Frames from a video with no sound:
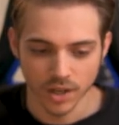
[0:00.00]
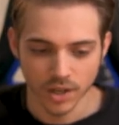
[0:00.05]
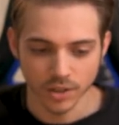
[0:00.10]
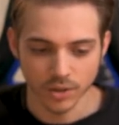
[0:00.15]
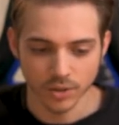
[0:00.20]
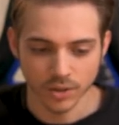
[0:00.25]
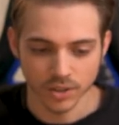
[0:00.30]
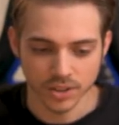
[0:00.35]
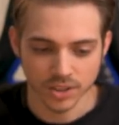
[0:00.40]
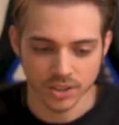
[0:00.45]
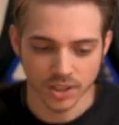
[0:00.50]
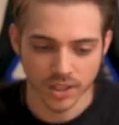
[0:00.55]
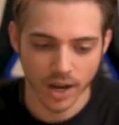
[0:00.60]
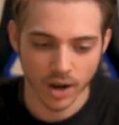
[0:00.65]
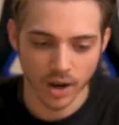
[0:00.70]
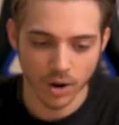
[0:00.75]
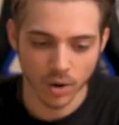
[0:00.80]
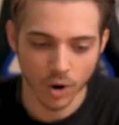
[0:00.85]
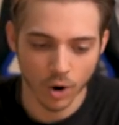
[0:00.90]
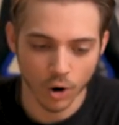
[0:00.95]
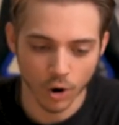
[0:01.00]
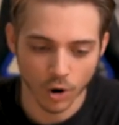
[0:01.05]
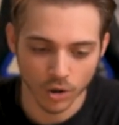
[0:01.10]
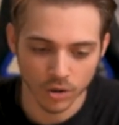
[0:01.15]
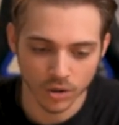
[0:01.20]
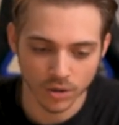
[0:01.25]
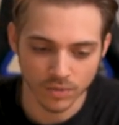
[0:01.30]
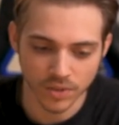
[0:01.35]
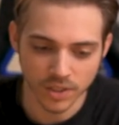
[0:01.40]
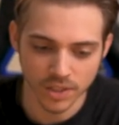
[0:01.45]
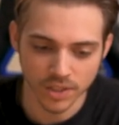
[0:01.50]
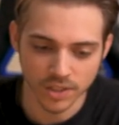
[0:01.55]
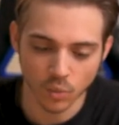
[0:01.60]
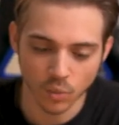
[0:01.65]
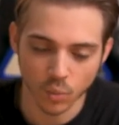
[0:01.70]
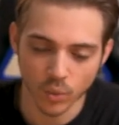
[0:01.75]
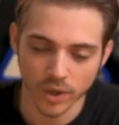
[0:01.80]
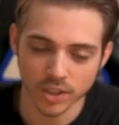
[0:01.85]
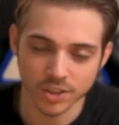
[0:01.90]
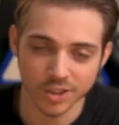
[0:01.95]
you can see how all of these
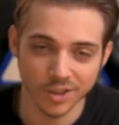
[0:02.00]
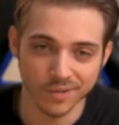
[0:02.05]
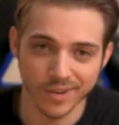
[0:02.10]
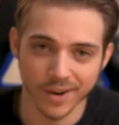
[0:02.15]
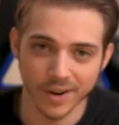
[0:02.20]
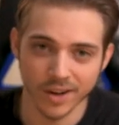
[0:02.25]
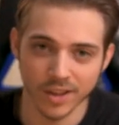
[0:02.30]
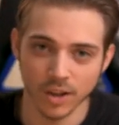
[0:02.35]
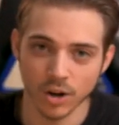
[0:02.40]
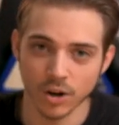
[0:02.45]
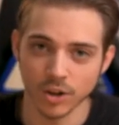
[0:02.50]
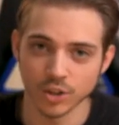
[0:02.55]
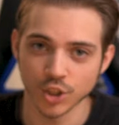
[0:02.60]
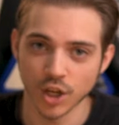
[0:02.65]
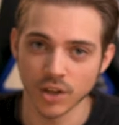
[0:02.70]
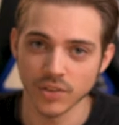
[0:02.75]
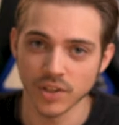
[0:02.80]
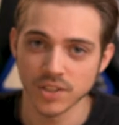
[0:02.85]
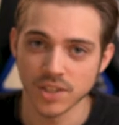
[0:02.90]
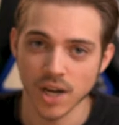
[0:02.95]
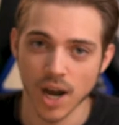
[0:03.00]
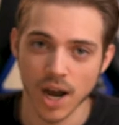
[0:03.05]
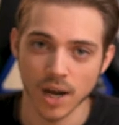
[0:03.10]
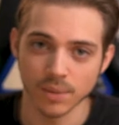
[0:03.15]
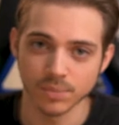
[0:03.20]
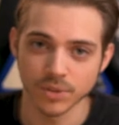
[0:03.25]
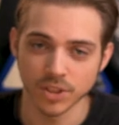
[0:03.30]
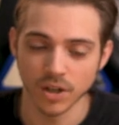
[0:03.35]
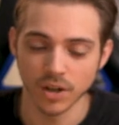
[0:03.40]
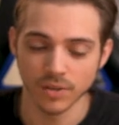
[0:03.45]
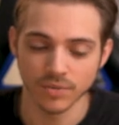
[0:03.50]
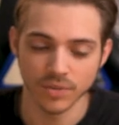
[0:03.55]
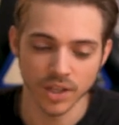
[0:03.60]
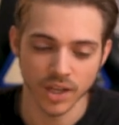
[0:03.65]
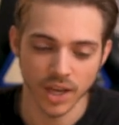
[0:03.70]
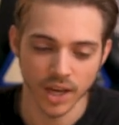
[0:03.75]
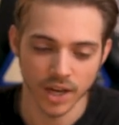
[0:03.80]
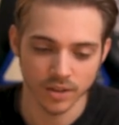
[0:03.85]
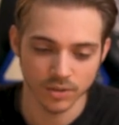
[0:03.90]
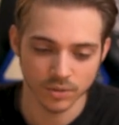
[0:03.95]
wicks are very large on the tops of the
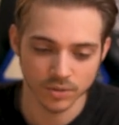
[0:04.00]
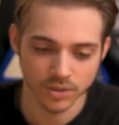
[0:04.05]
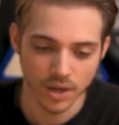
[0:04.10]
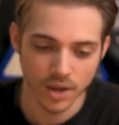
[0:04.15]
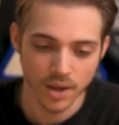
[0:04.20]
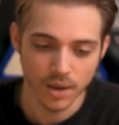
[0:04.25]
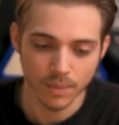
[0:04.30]
candles,